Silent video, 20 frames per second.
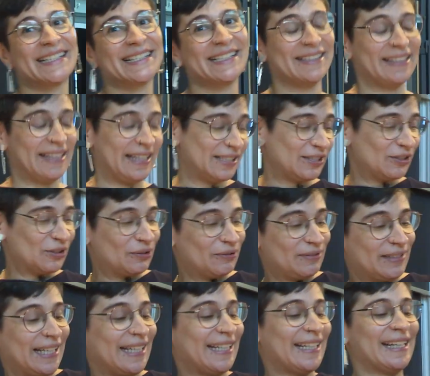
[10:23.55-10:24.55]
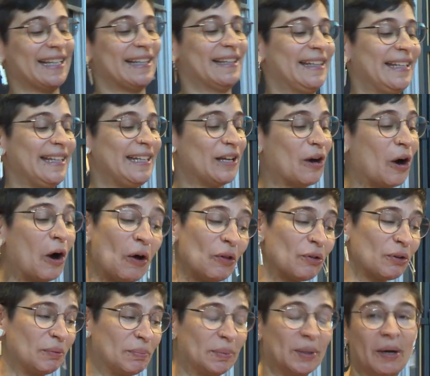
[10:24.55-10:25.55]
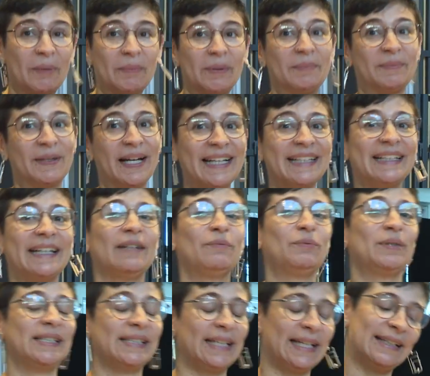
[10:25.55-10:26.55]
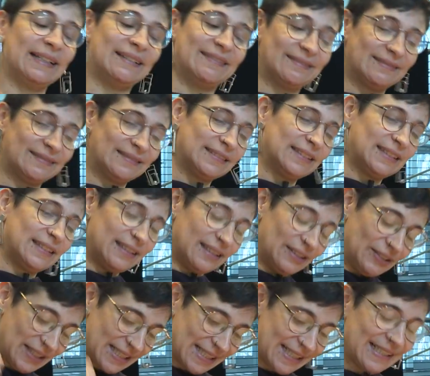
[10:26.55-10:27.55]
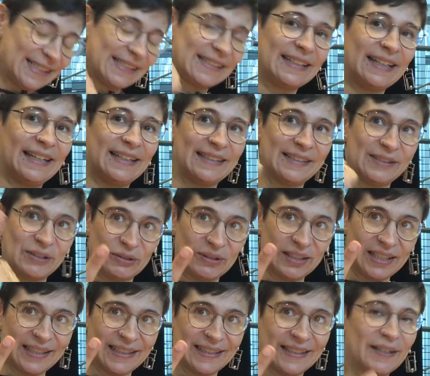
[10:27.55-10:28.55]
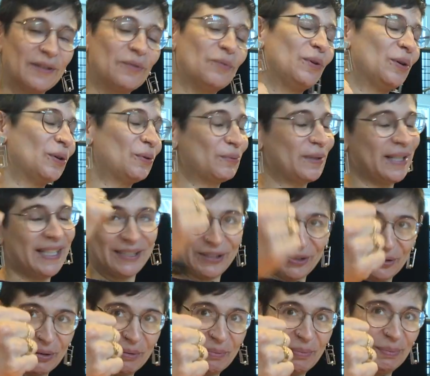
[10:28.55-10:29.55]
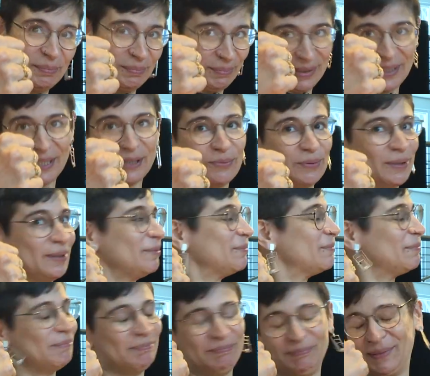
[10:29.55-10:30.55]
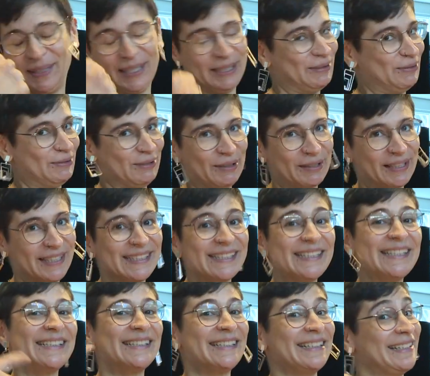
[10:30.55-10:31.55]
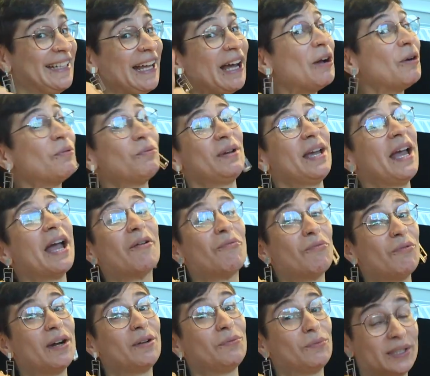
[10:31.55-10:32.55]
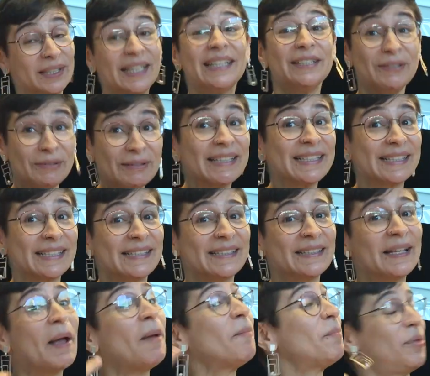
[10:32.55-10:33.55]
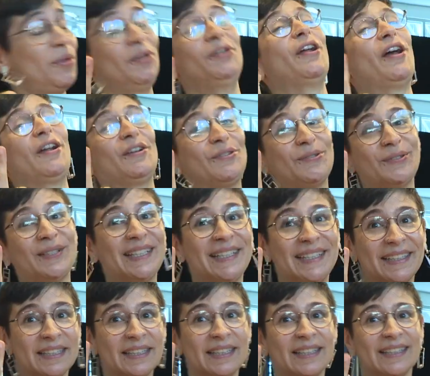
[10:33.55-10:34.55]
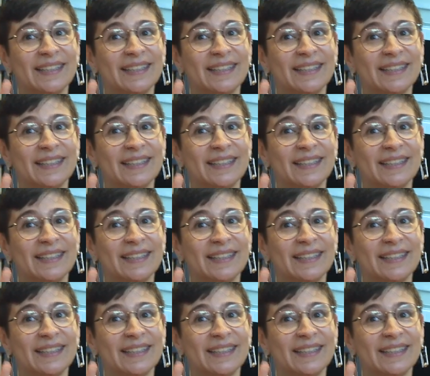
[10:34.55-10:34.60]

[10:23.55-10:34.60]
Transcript: So that's sort of like the other problem, right? Like we said, there exist and is unique. We already saw a place where they do not exist. Now we have one where they do exist, but they're not unique.